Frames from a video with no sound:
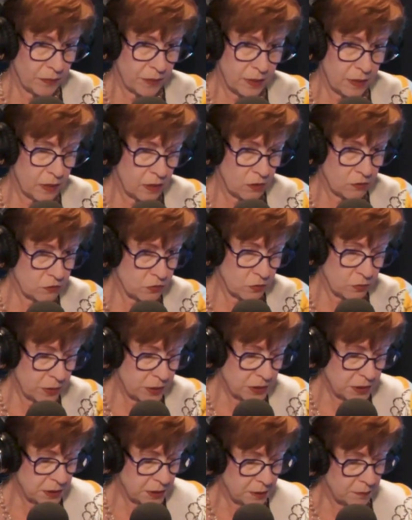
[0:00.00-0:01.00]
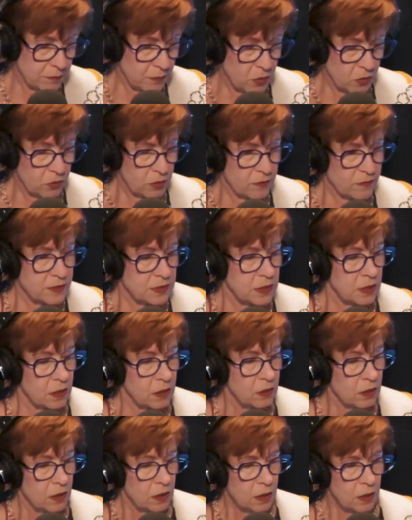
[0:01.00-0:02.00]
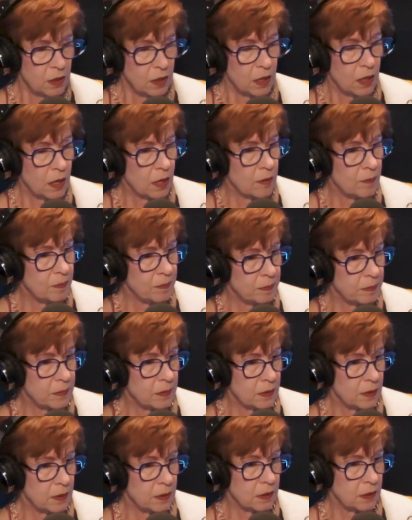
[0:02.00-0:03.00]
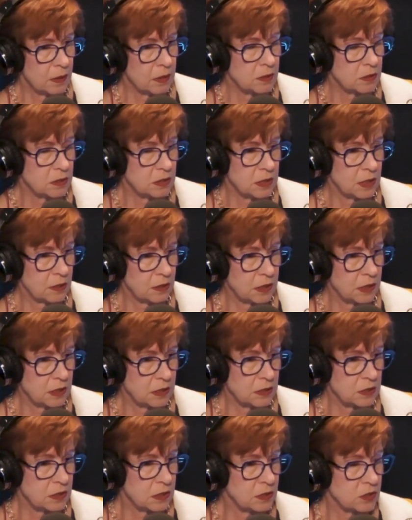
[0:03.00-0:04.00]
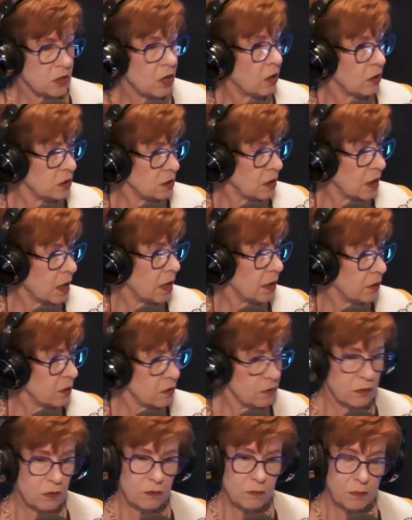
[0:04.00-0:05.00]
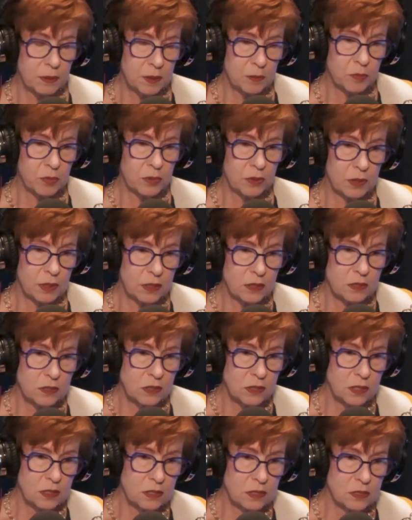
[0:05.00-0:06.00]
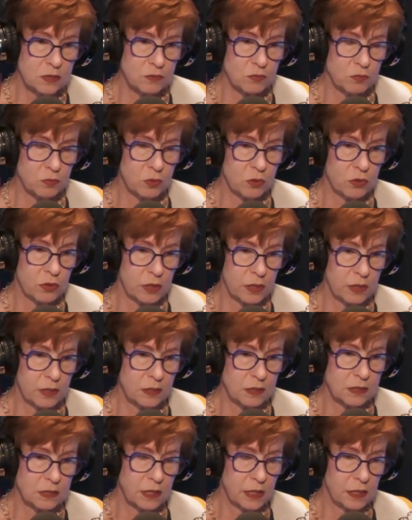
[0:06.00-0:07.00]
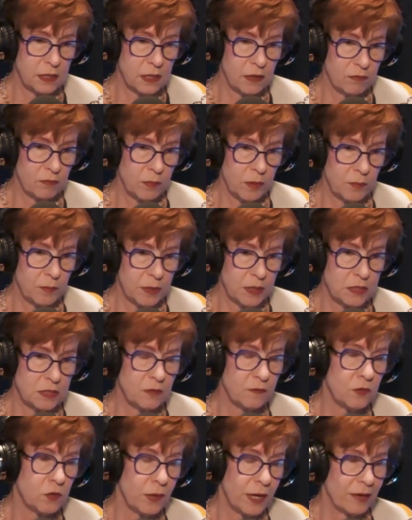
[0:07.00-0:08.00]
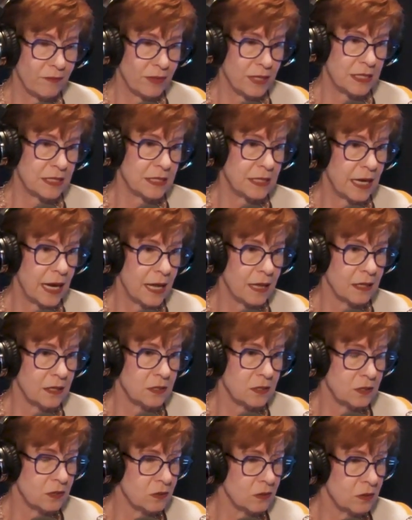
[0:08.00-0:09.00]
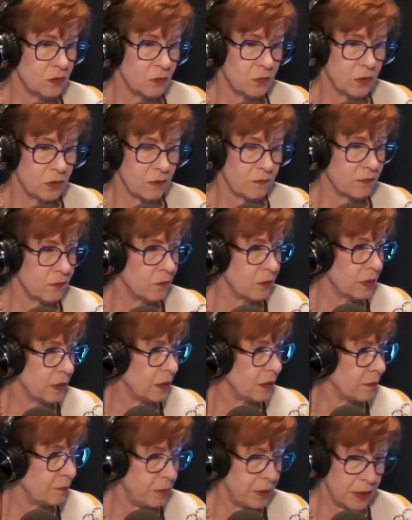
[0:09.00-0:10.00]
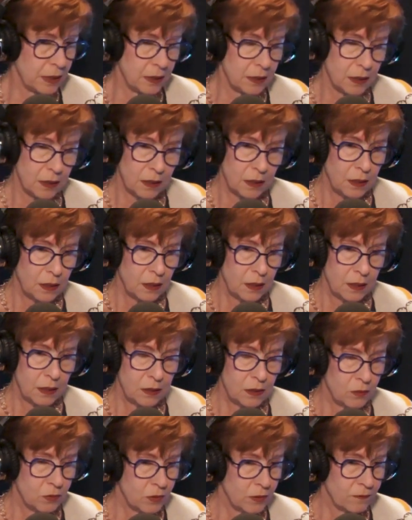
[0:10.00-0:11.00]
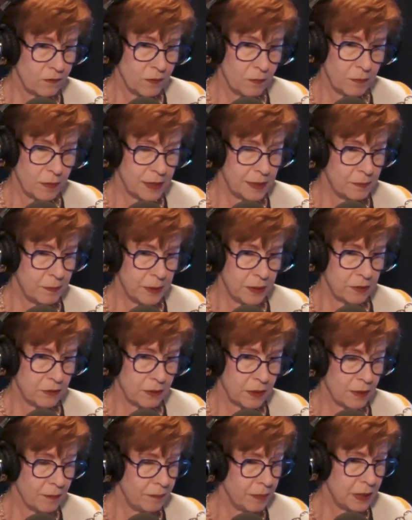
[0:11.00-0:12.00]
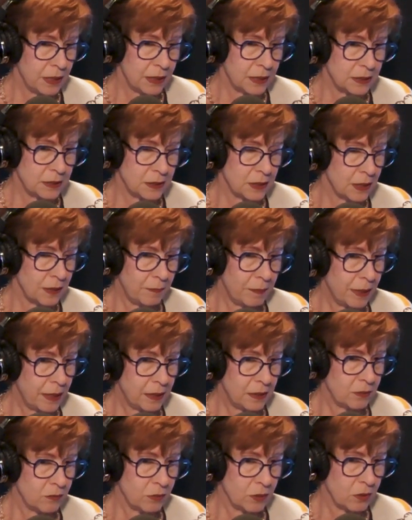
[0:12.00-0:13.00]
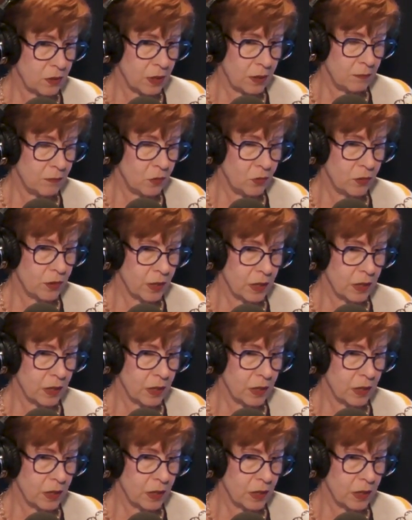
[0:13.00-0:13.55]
altruistic motives there. Um, it's that it's it's hard to hire people into this work in state government because if you have these talents you're going to work for one of the big you know, work for a much bigger company that's going to pay you a lot more